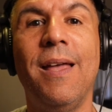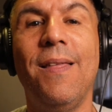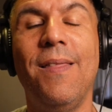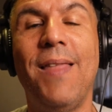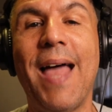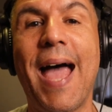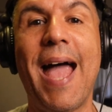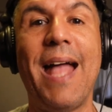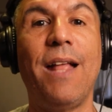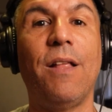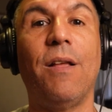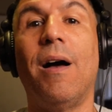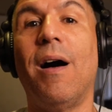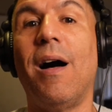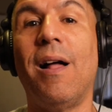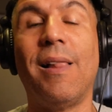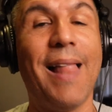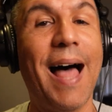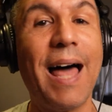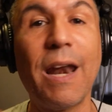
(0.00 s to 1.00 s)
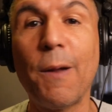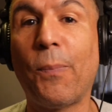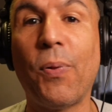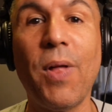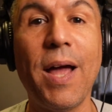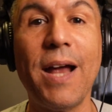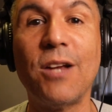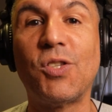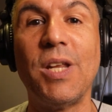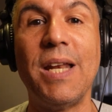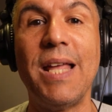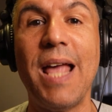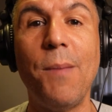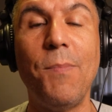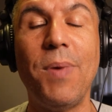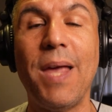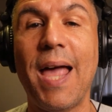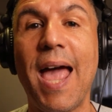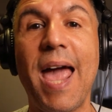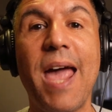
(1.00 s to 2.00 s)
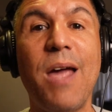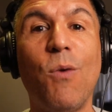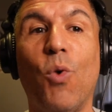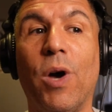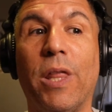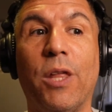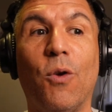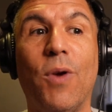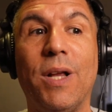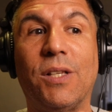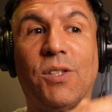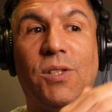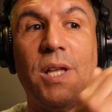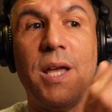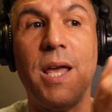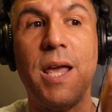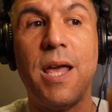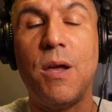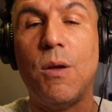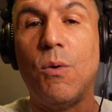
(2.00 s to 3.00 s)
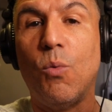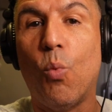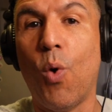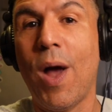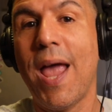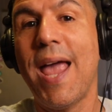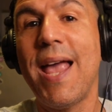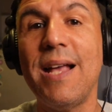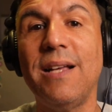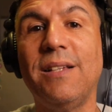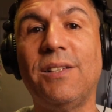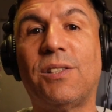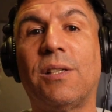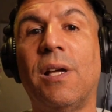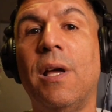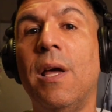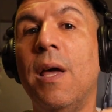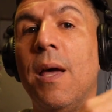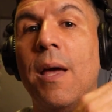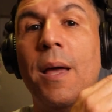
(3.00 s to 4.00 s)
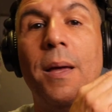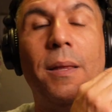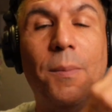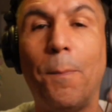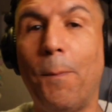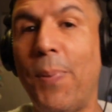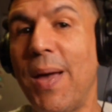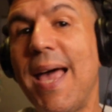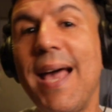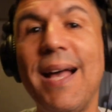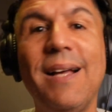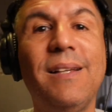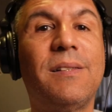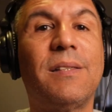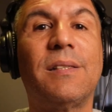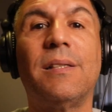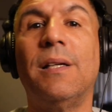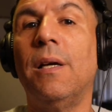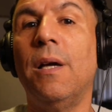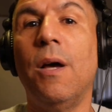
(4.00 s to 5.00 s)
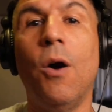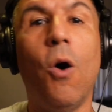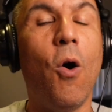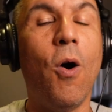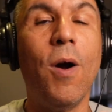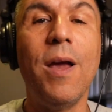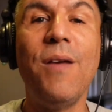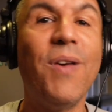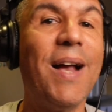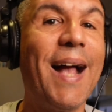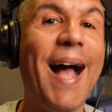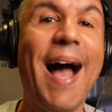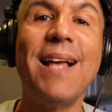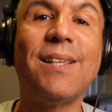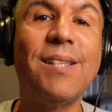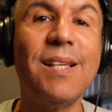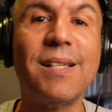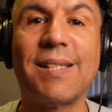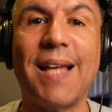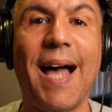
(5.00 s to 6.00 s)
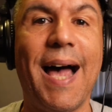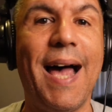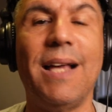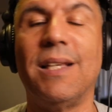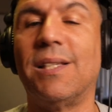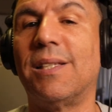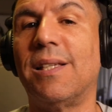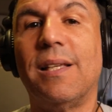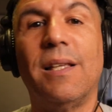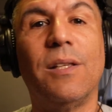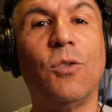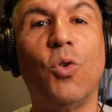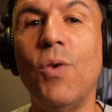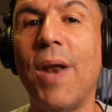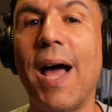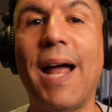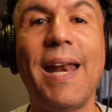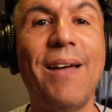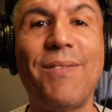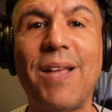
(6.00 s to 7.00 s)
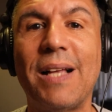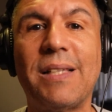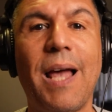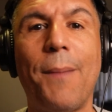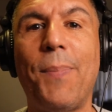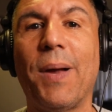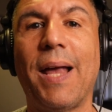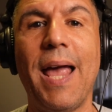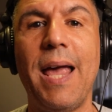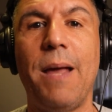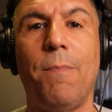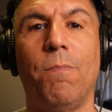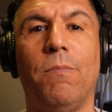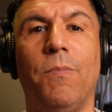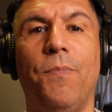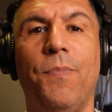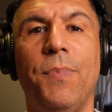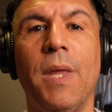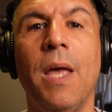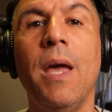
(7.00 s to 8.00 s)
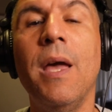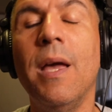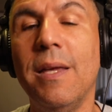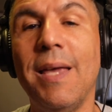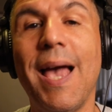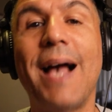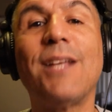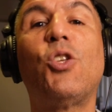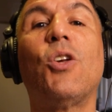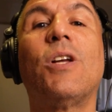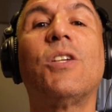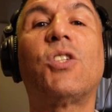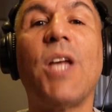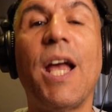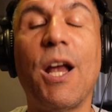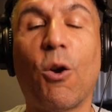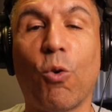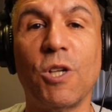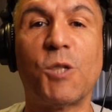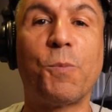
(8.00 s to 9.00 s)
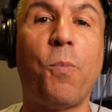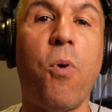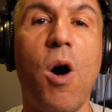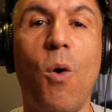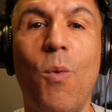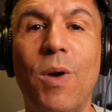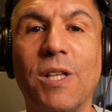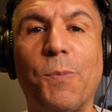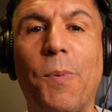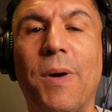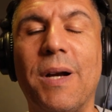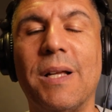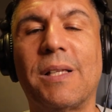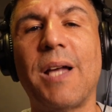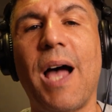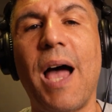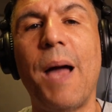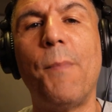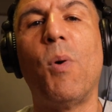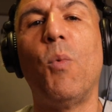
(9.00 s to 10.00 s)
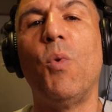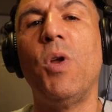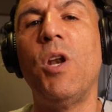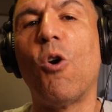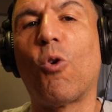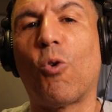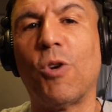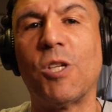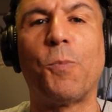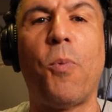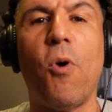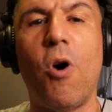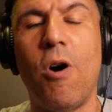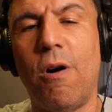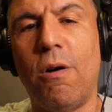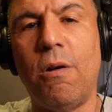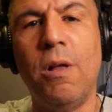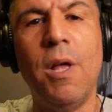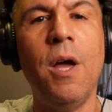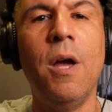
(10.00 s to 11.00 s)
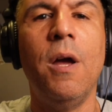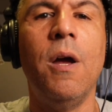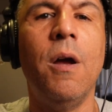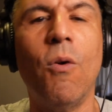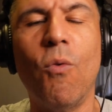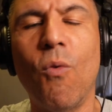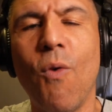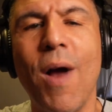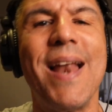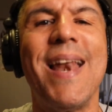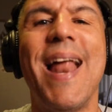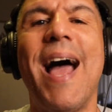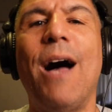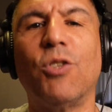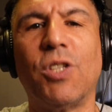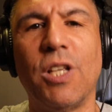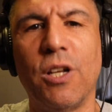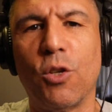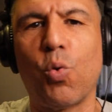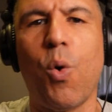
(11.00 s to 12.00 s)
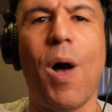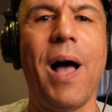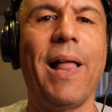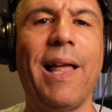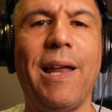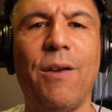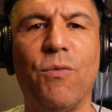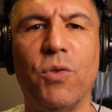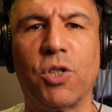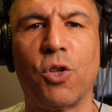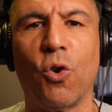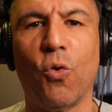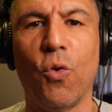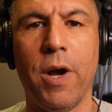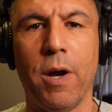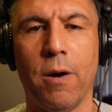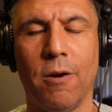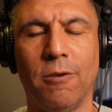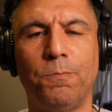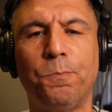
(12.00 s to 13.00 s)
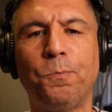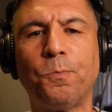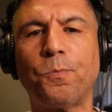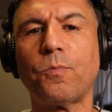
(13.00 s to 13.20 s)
that a lot of players in the N B A, whether it's the wings, bigs, or even guys his size, do not have that type of game. Yes, you could say Chris Paul once upon a time, but we know Chris Paul right now is in the twilight of his career.